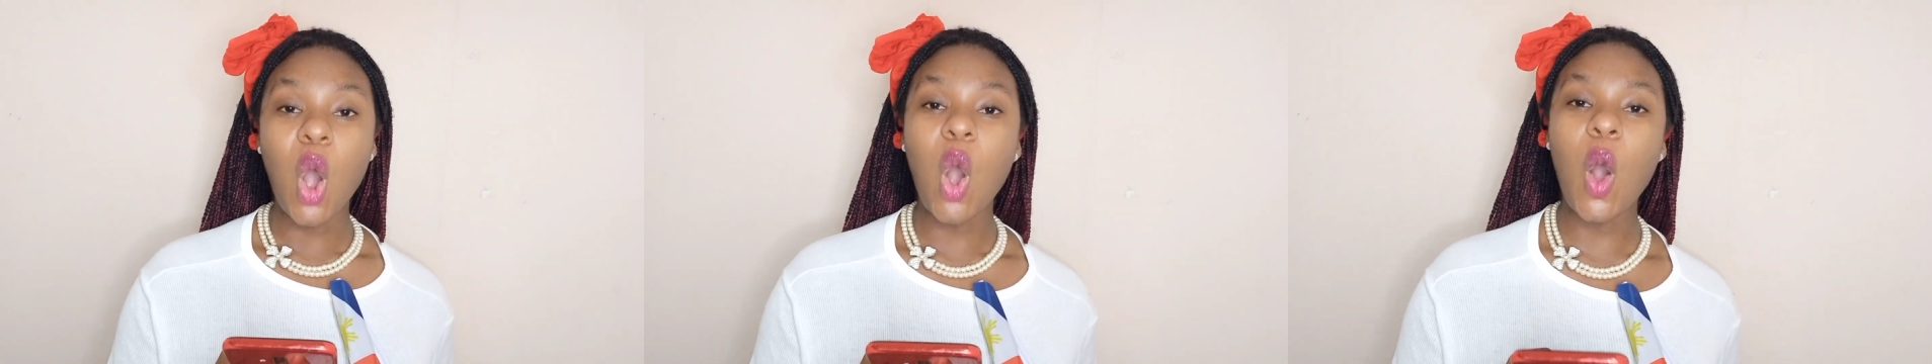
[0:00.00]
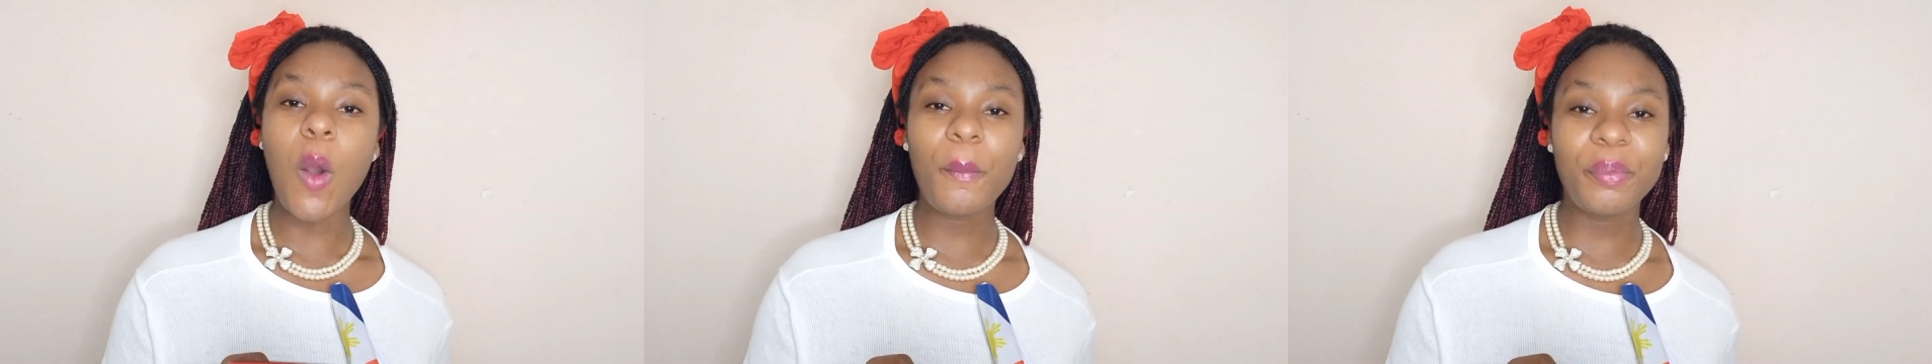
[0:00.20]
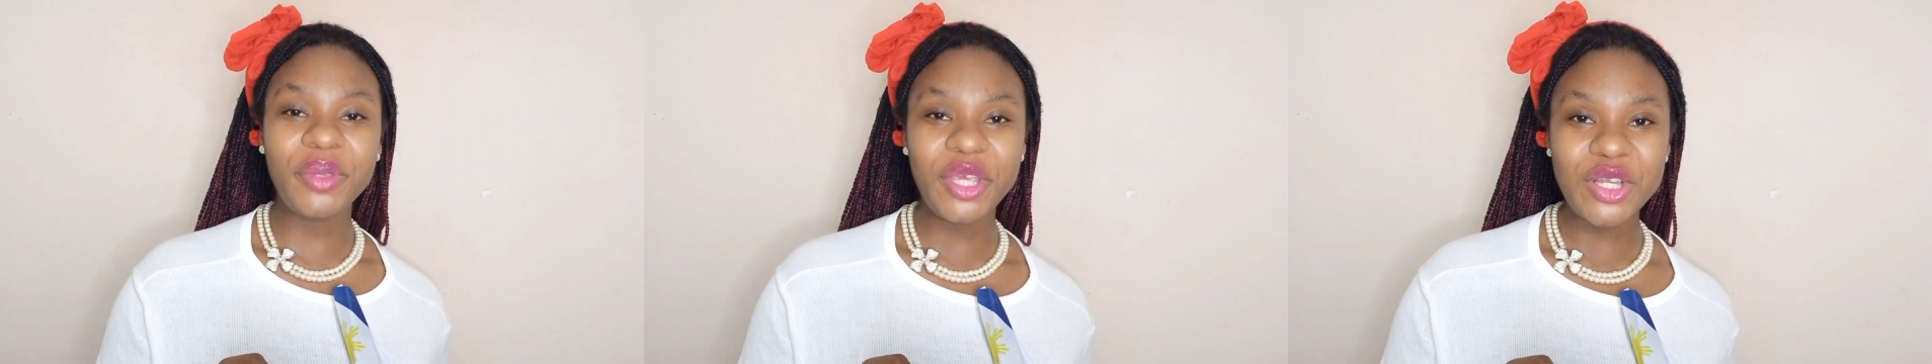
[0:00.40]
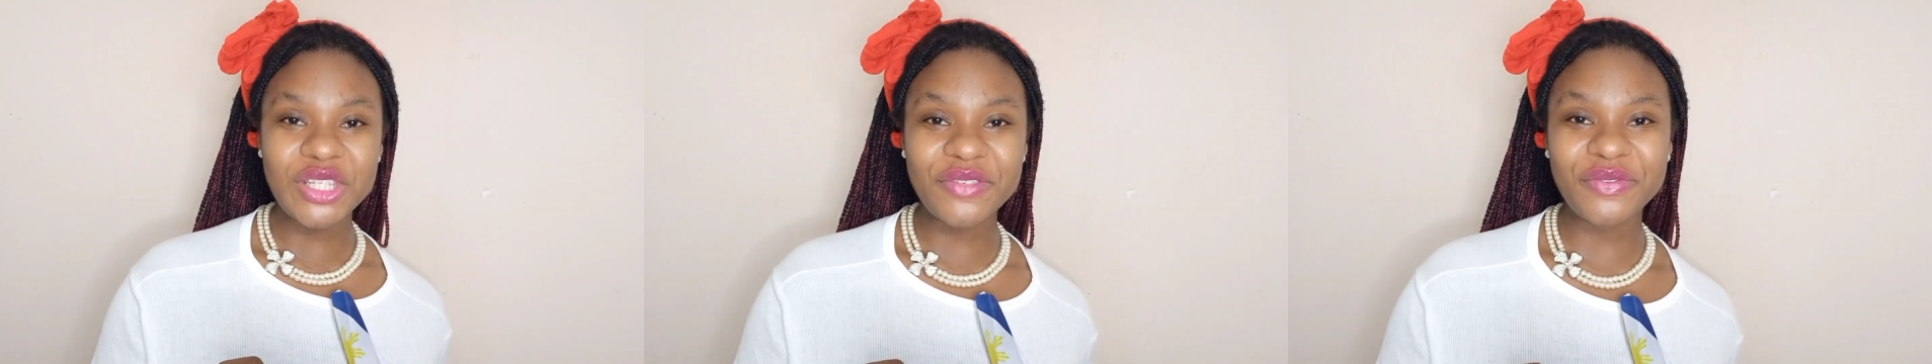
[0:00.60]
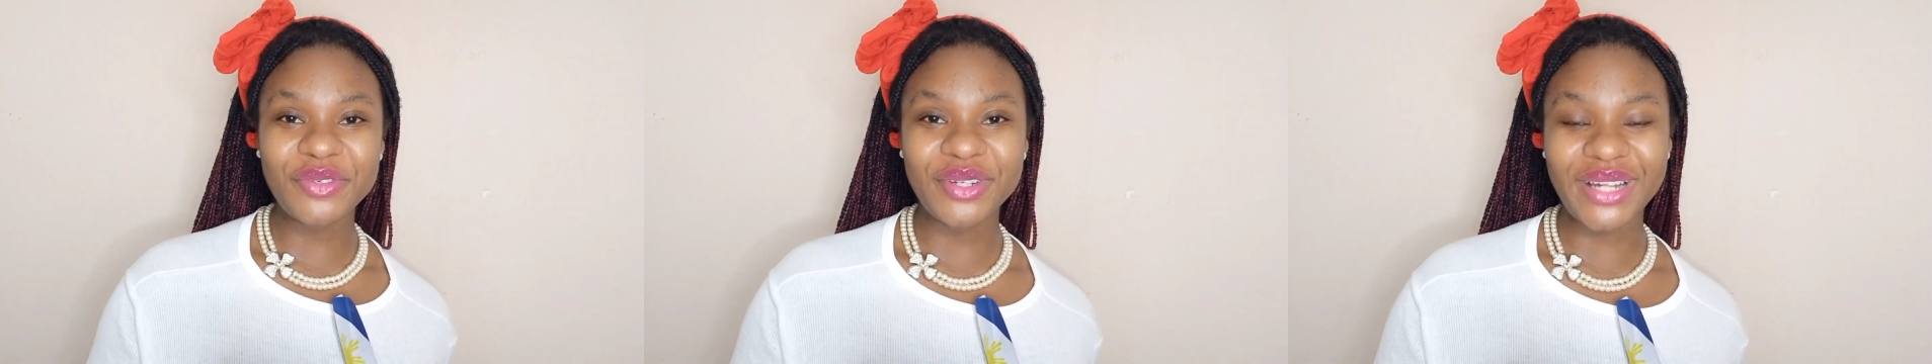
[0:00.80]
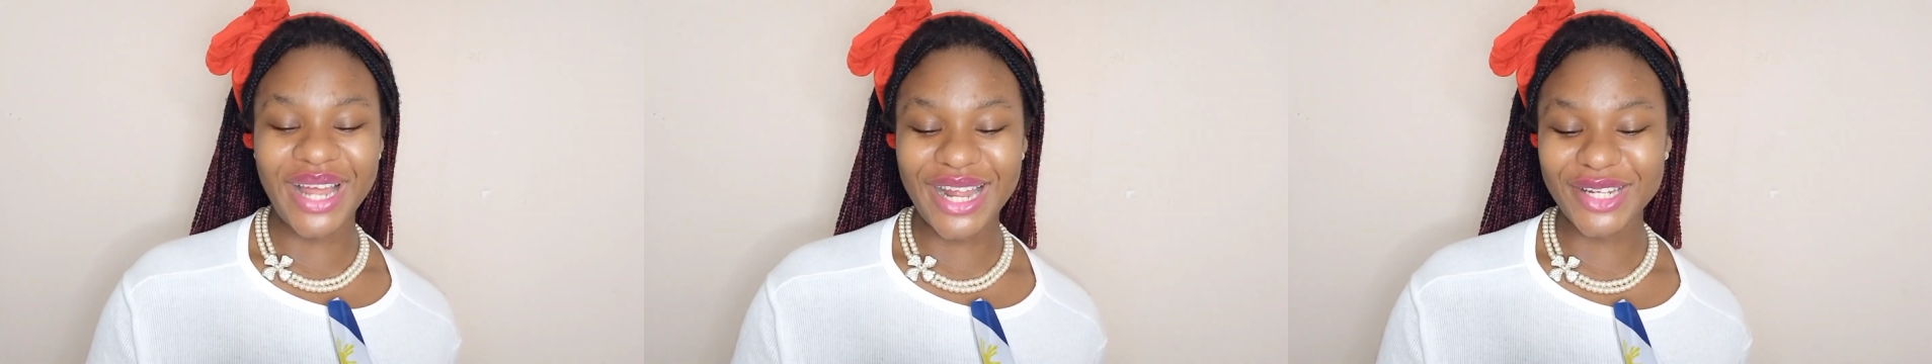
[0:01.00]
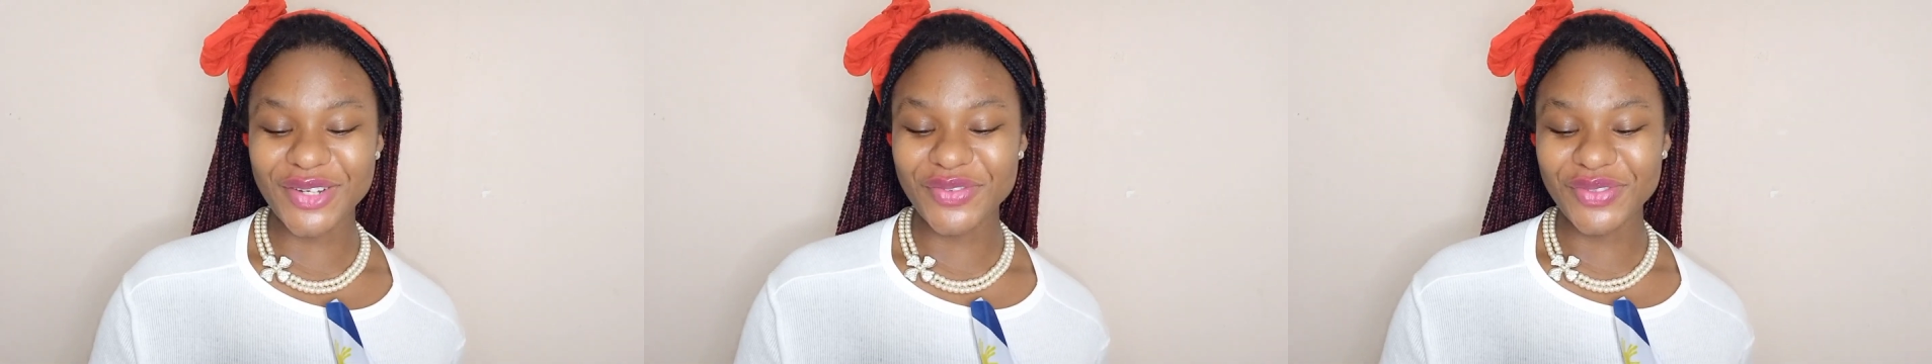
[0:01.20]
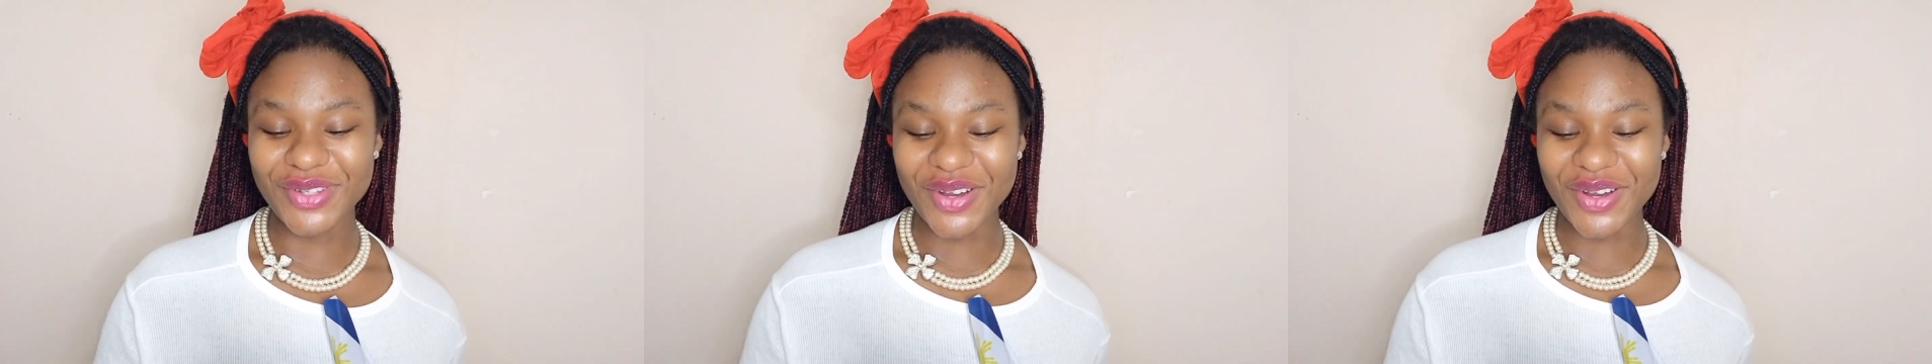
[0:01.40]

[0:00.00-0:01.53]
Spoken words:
Oh, beautiful land of